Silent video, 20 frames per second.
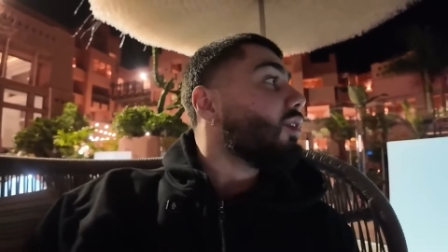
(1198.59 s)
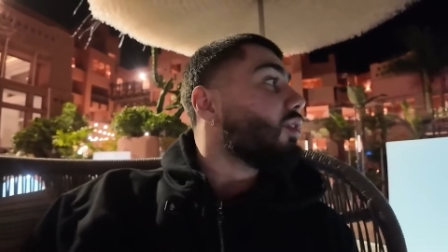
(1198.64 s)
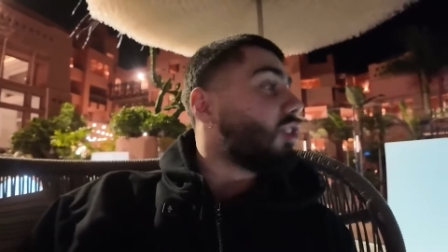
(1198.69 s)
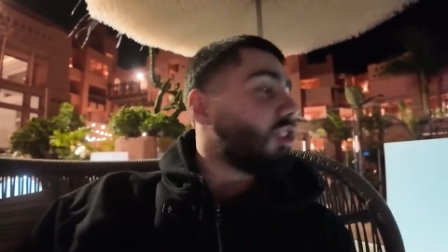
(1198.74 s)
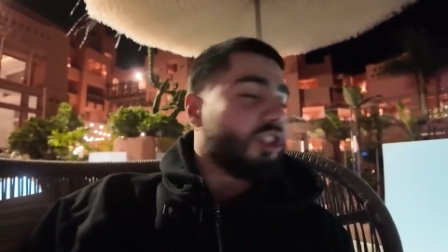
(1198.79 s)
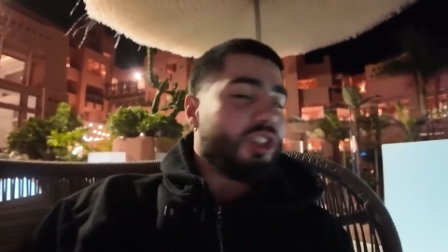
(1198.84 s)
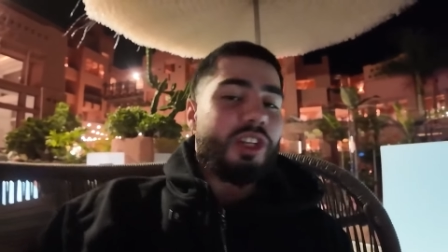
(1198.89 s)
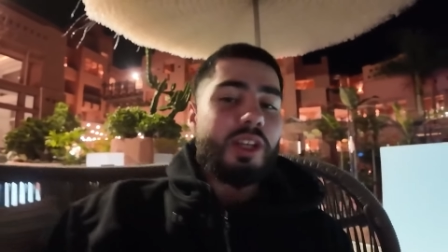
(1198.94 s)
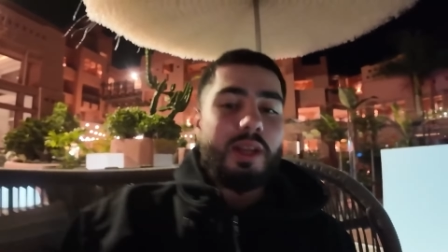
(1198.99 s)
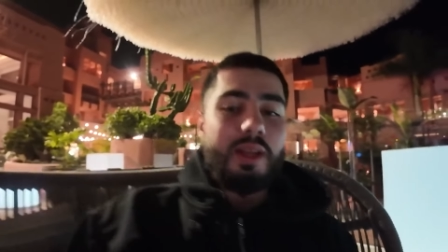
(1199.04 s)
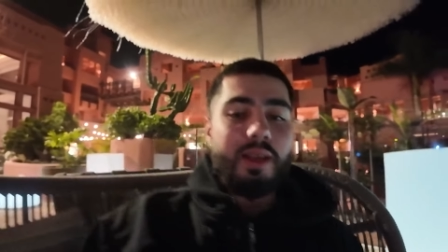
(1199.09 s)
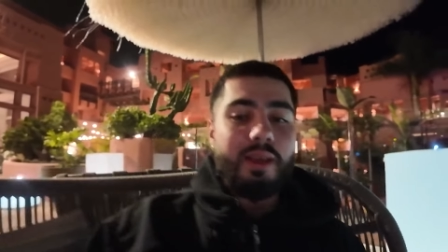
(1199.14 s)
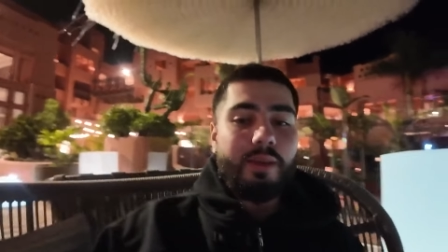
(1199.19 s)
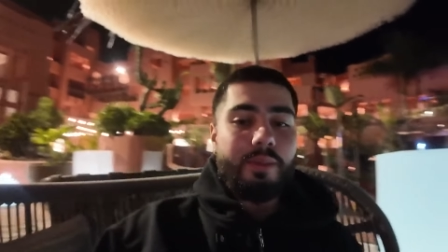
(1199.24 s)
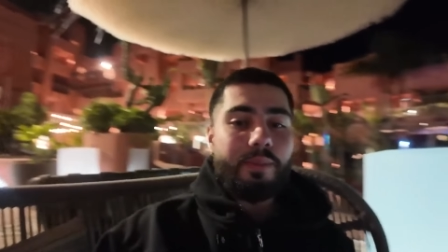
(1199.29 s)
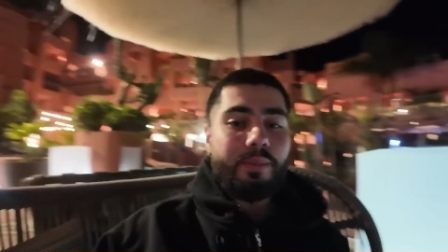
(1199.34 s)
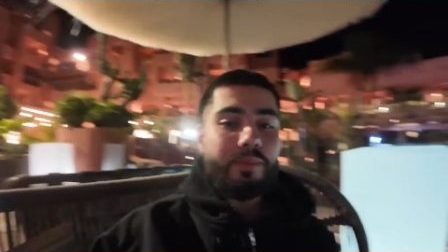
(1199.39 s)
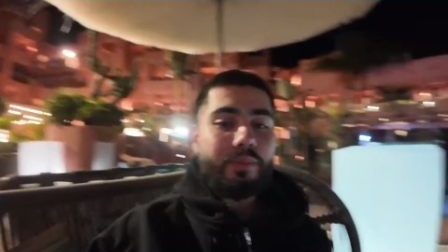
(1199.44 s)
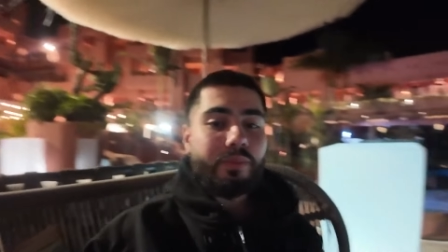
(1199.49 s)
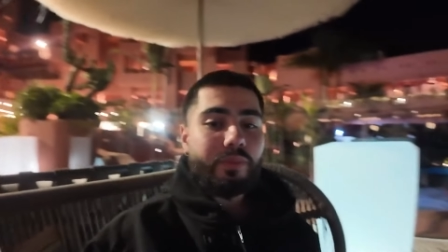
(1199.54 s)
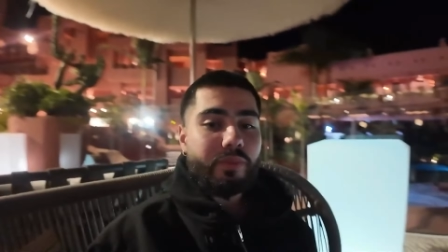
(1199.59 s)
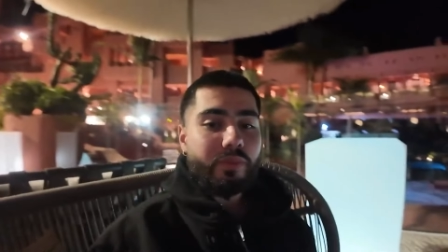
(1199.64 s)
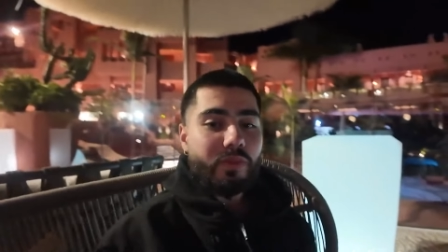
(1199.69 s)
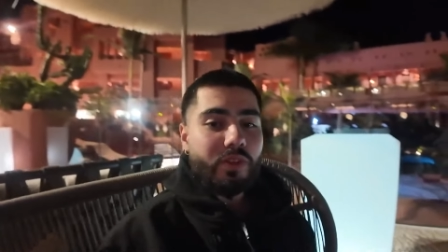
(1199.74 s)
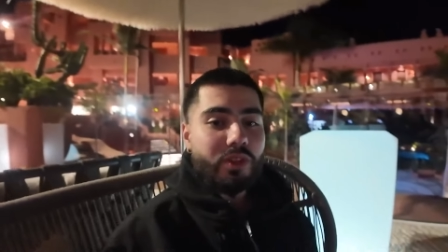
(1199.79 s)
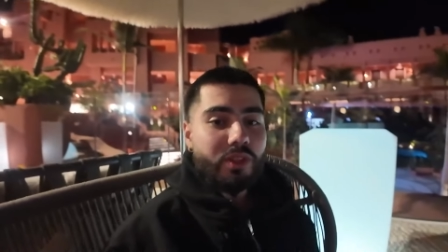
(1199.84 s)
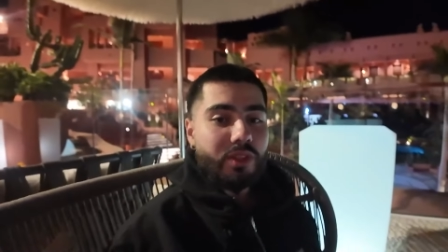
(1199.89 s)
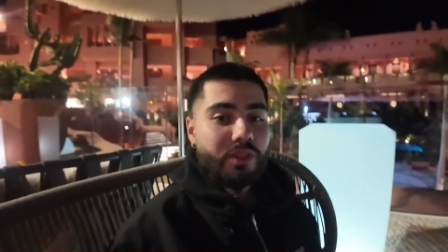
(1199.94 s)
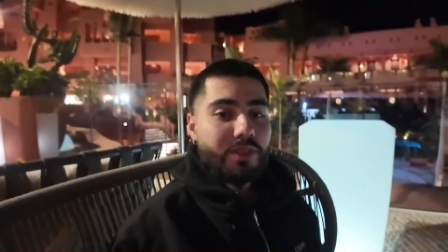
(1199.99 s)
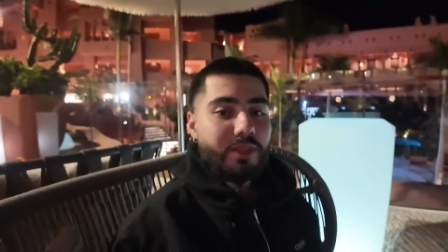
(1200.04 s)
Just chilling.
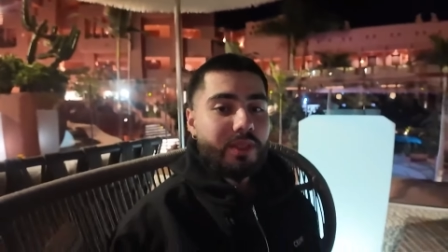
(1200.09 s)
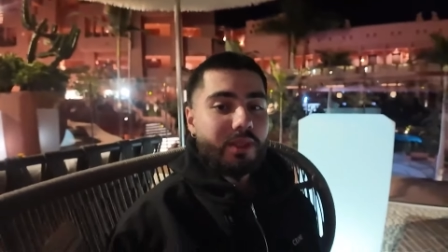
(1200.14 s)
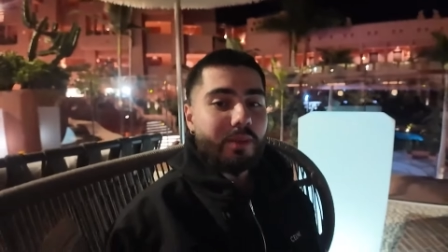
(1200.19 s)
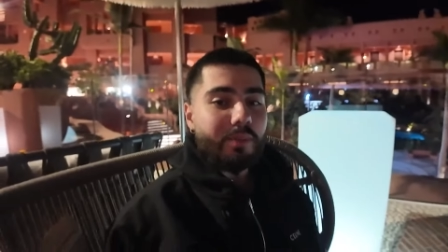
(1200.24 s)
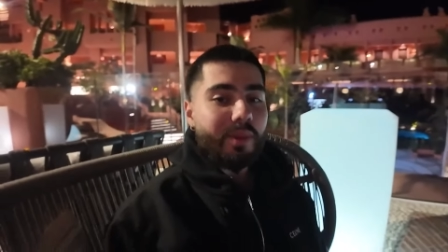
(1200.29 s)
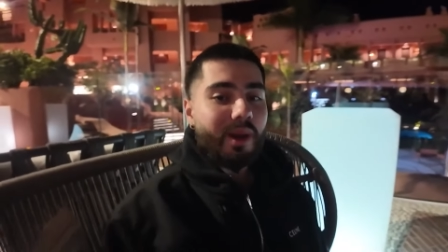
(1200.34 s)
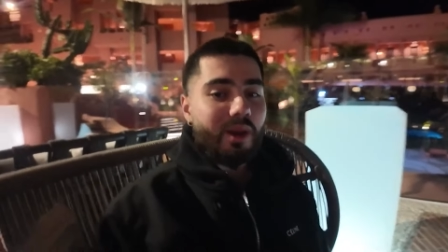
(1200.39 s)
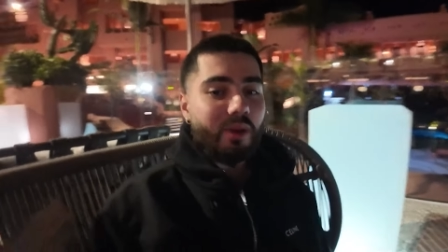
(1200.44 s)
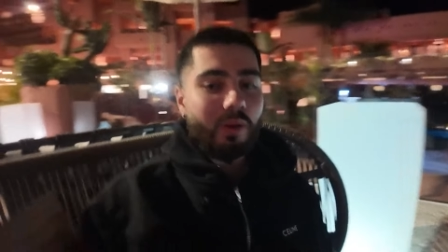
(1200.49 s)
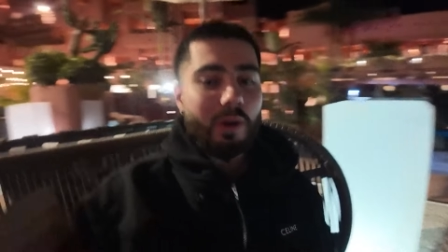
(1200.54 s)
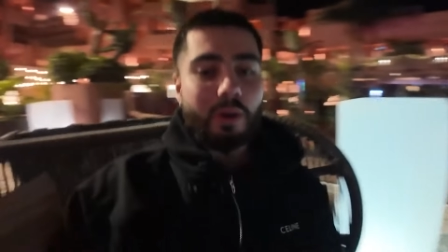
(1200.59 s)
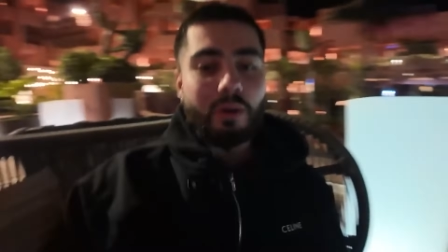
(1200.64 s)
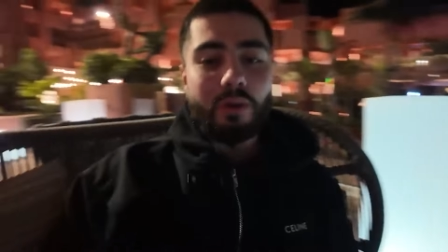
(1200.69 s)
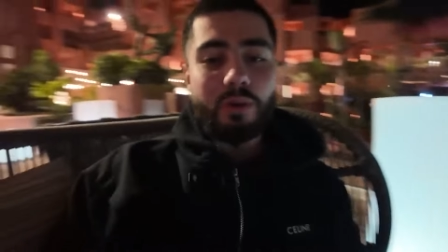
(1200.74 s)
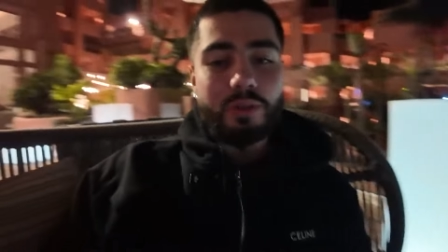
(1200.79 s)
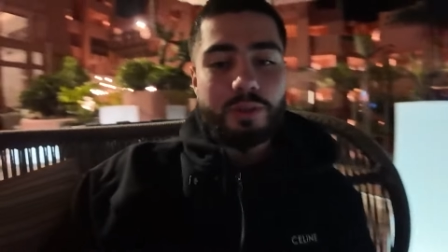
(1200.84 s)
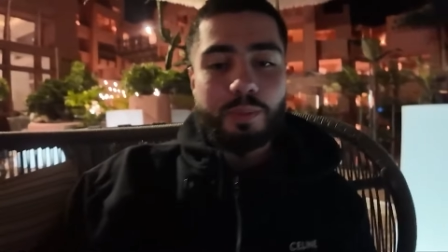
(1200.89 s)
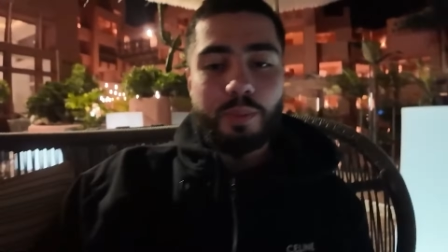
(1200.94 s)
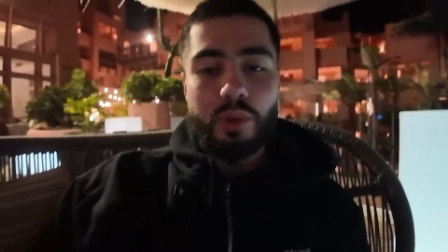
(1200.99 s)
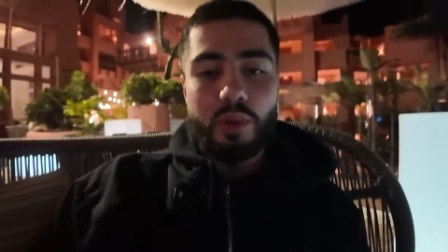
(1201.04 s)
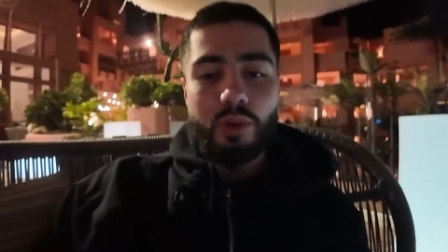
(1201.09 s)
As you can see the background looks